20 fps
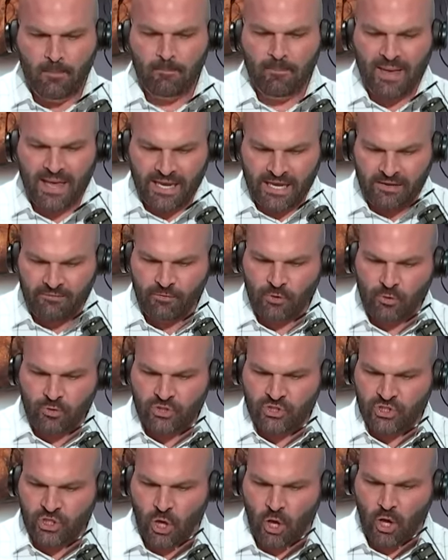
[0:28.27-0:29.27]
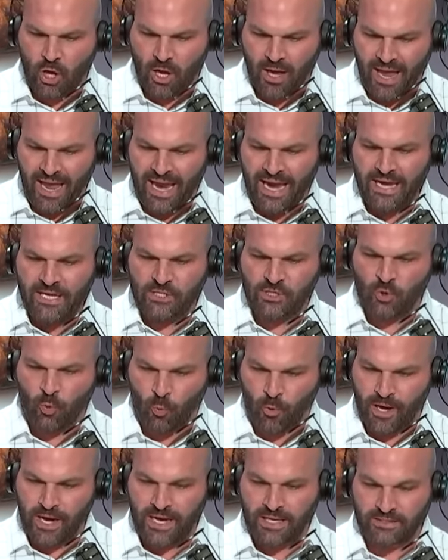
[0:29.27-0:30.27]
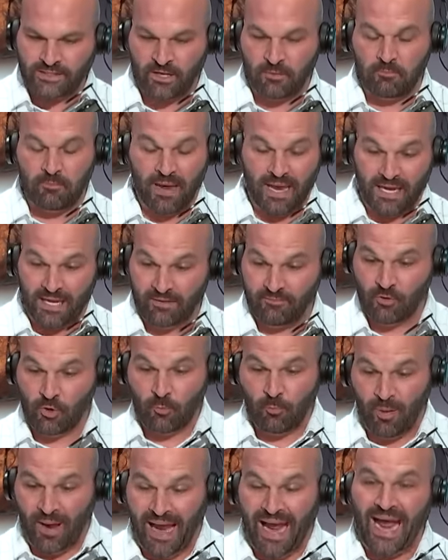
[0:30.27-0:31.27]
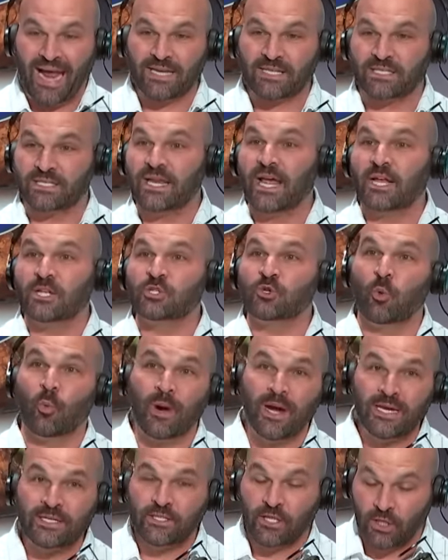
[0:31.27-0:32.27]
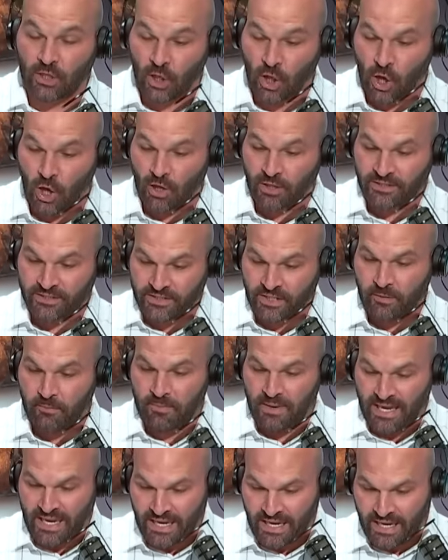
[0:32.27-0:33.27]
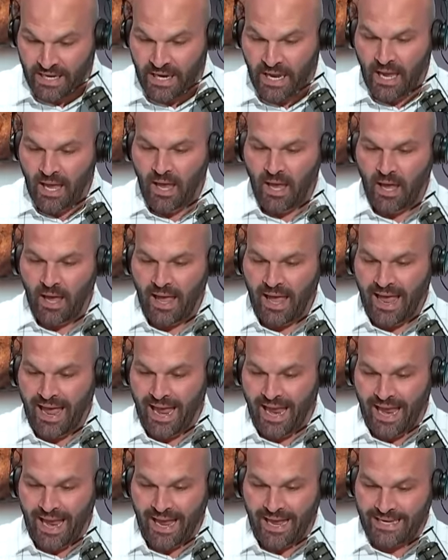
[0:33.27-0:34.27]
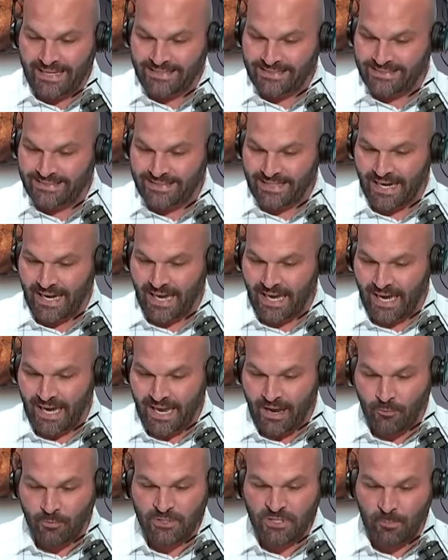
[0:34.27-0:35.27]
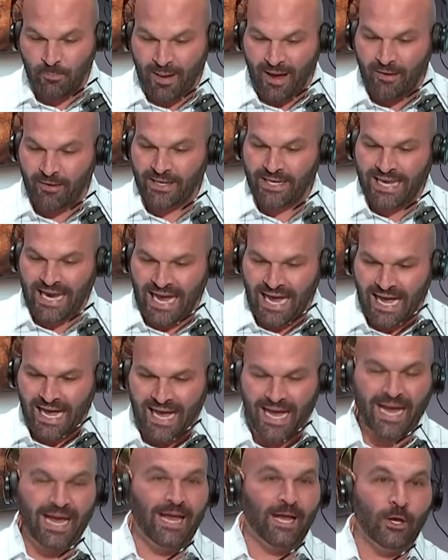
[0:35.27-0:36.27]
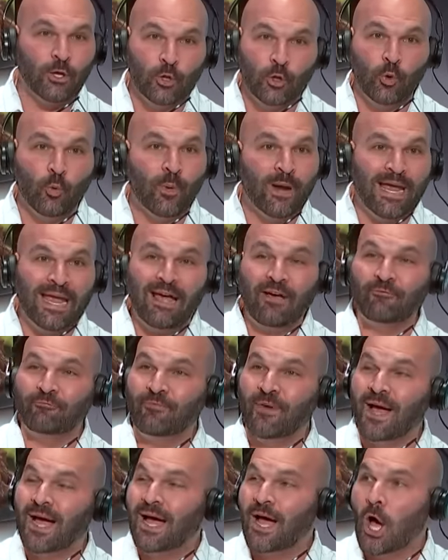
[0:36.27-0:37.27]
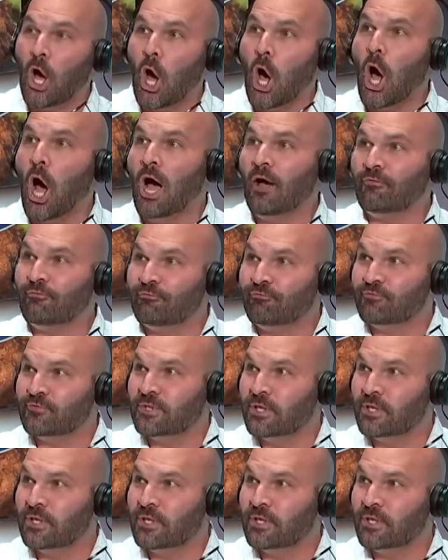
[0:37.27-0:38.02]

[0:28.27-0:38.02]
many of you saw a tweet and many of you passed said tweet along to me. And it was about a guy who we have oft